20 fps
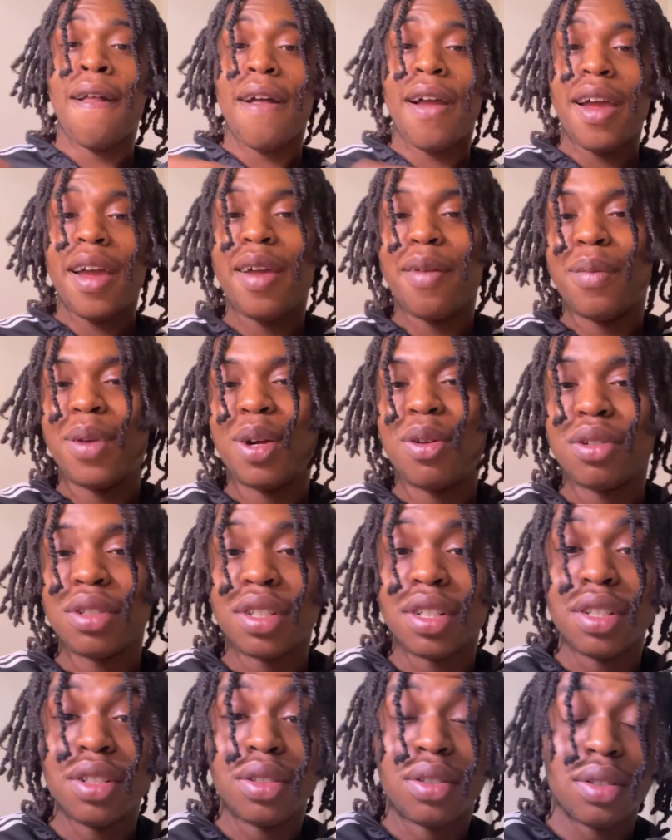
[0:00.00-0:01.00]
Hey man, what's
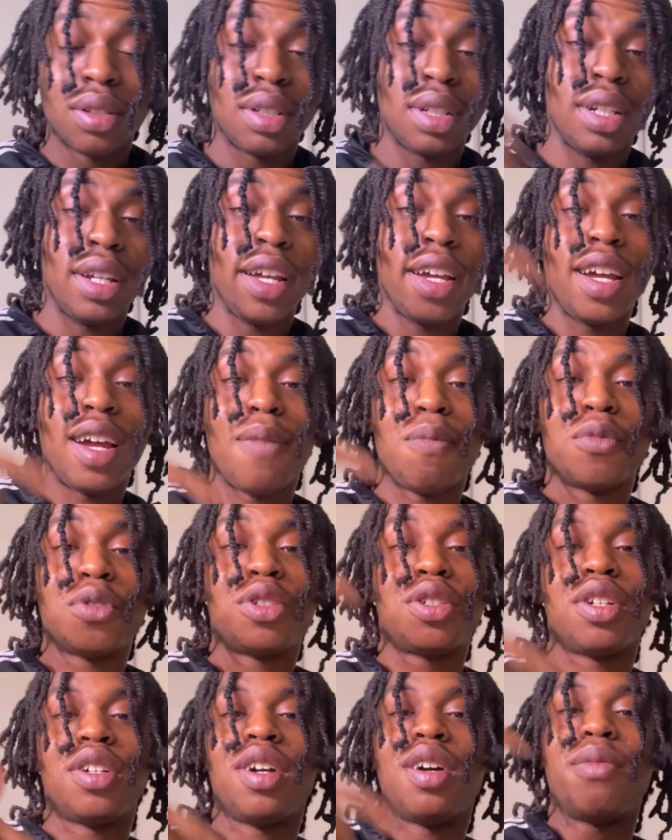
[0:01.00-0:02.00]
good YouTube? Today I'm gonna
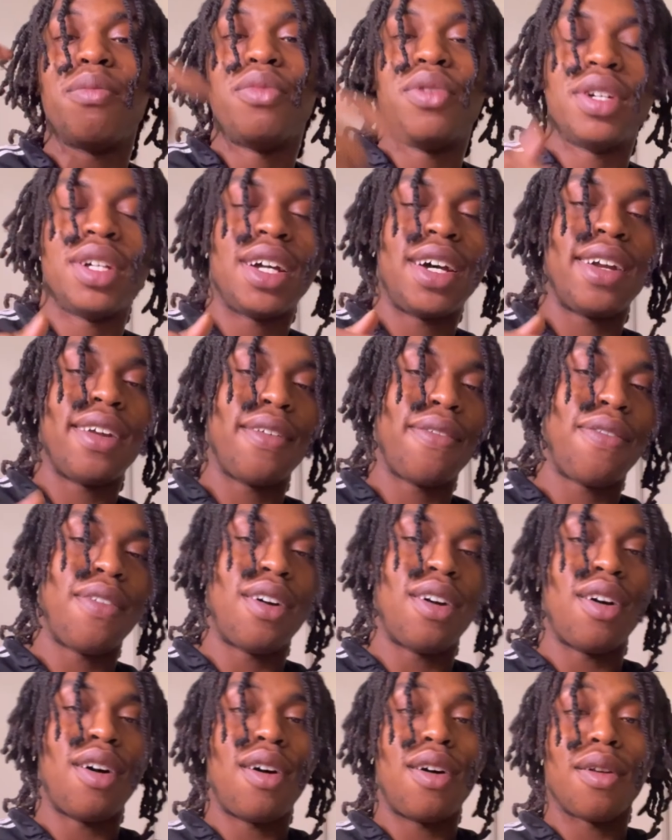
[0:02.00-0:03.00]
show y'all boy how to
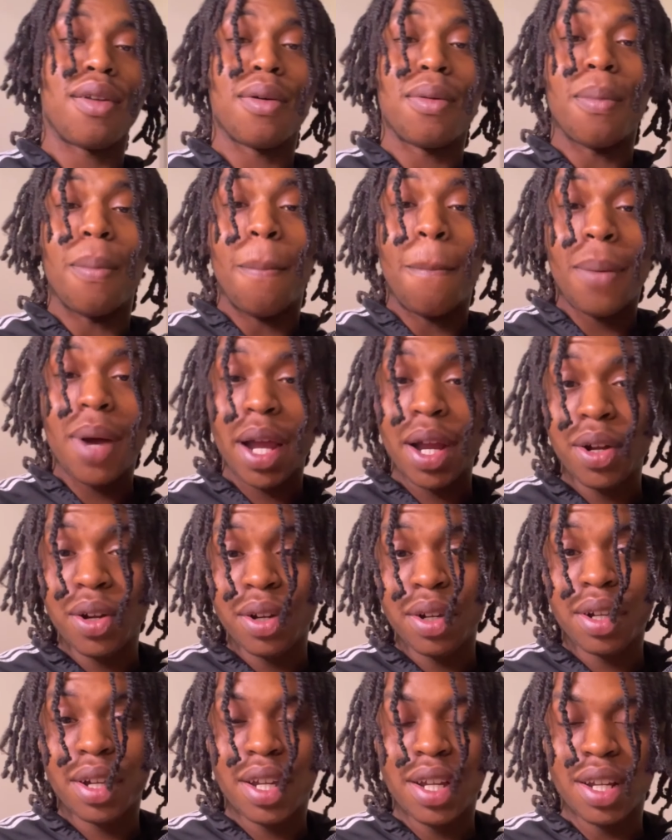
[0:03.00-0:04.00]
find all the
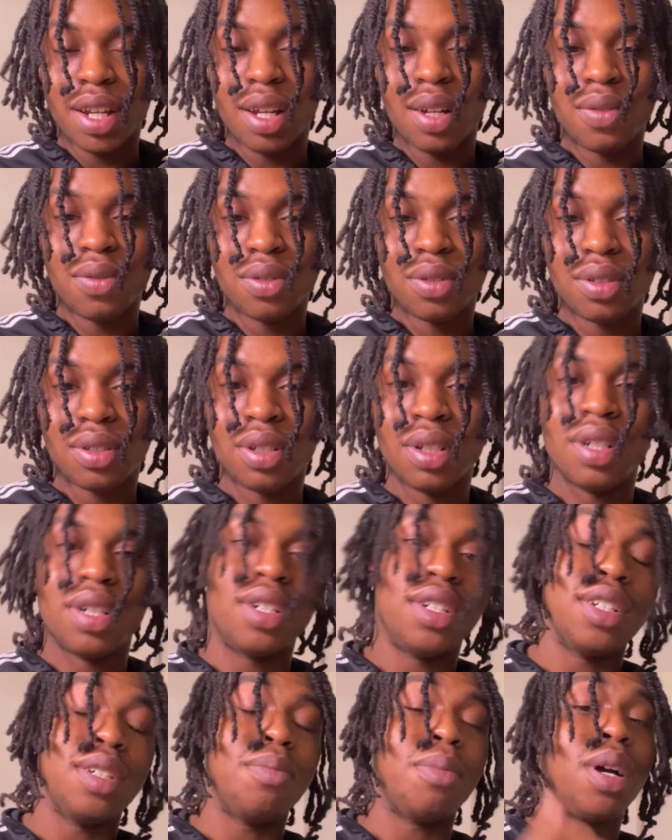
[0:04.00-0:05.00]
minor key levels.
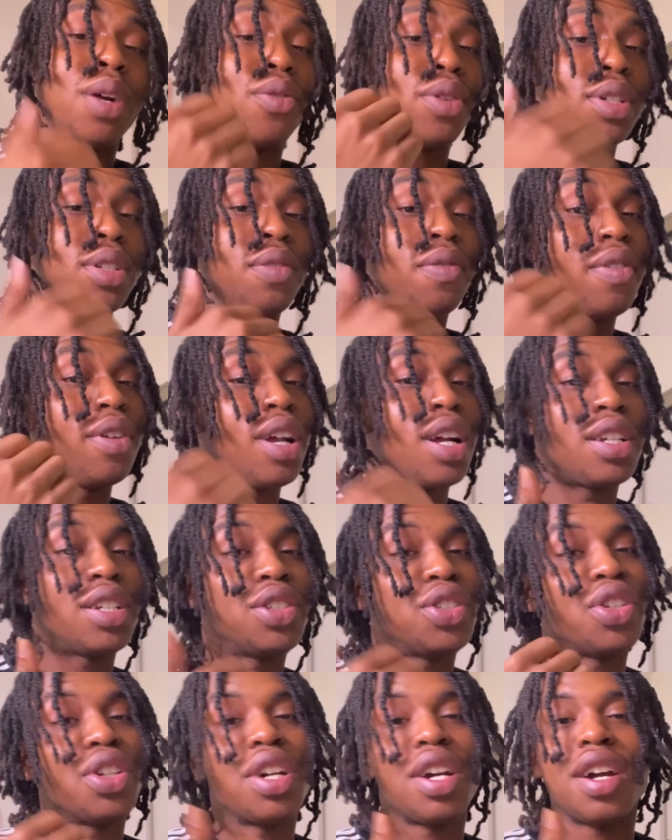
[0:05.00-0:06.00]
Cause in my recent video I
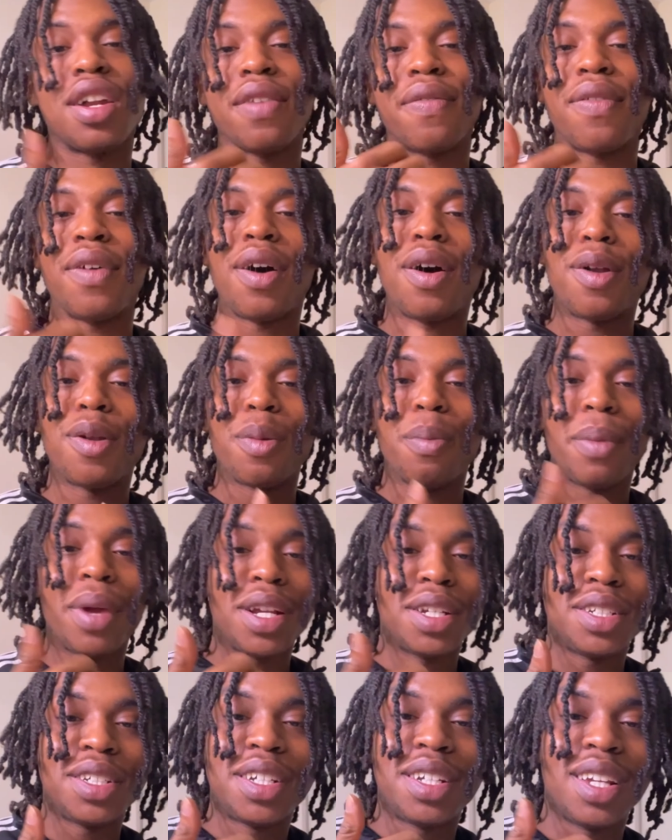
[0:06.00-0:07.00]
just showed you how to find all the
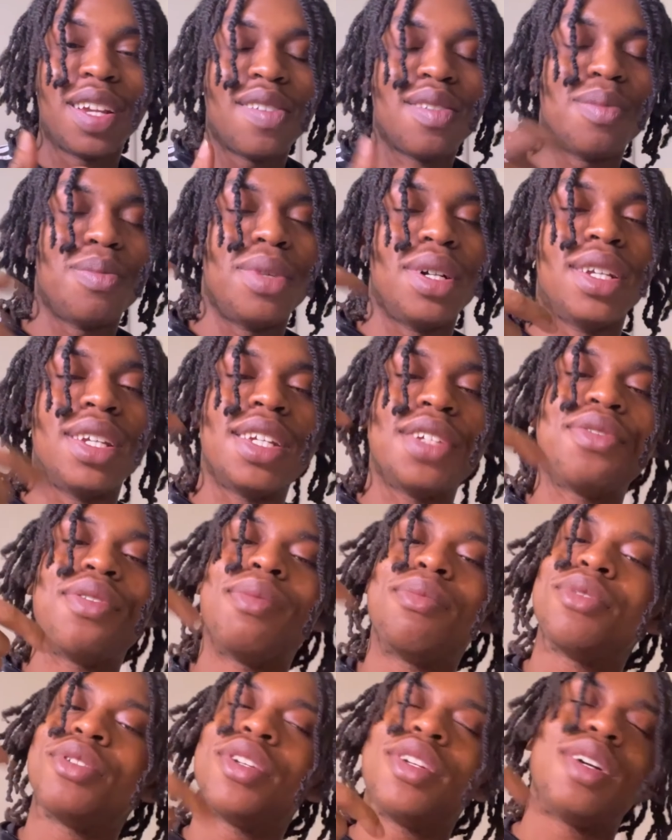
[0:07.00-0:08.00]
major key levels, but in this one
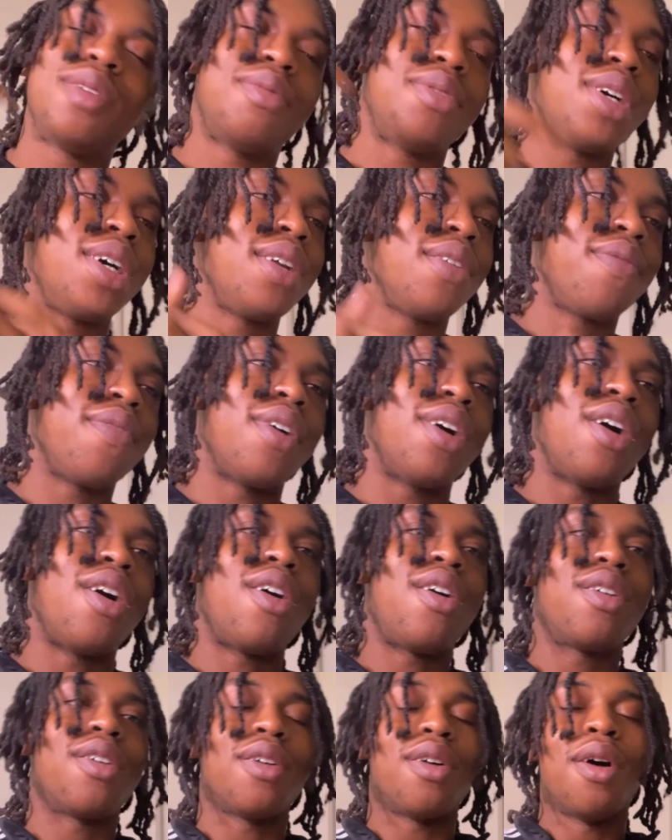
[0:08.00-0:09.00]
I'm gonna show y'all how to find
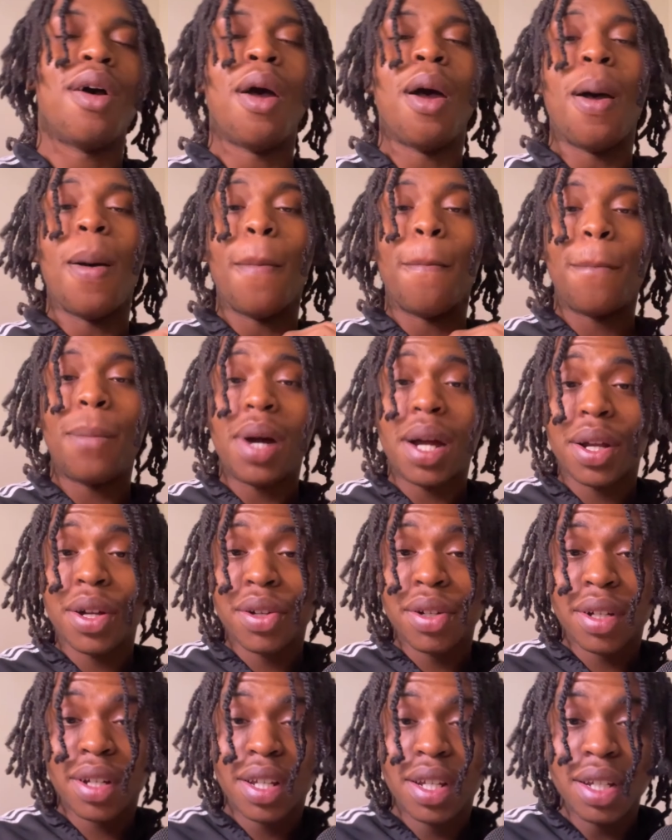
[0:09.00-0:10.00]
all the
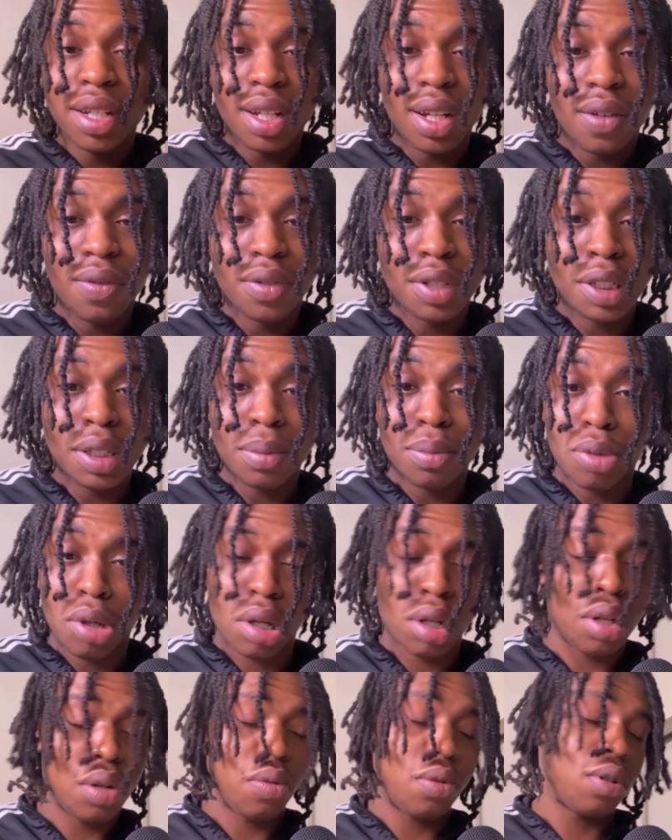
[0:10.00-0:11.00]
minor key levels in the
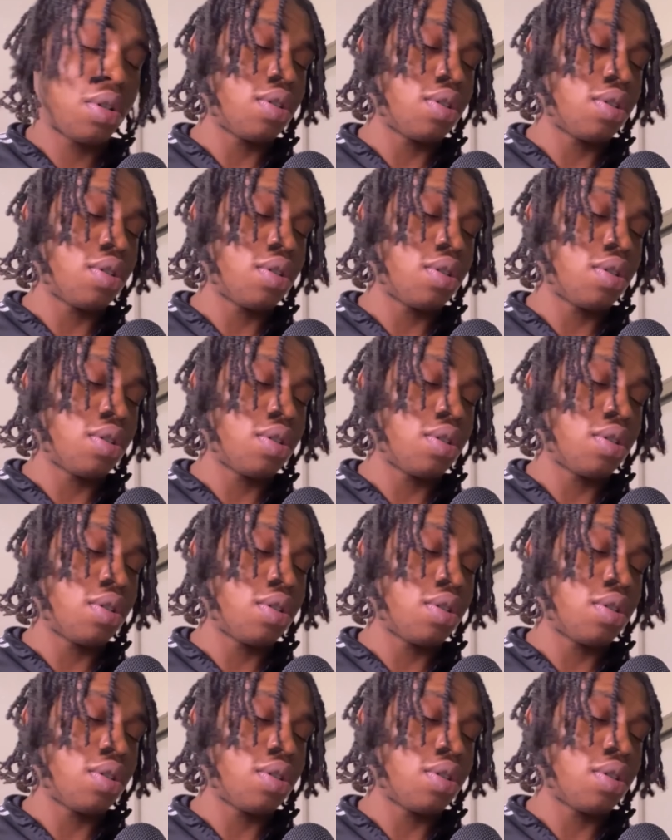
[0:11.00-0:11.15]
market when it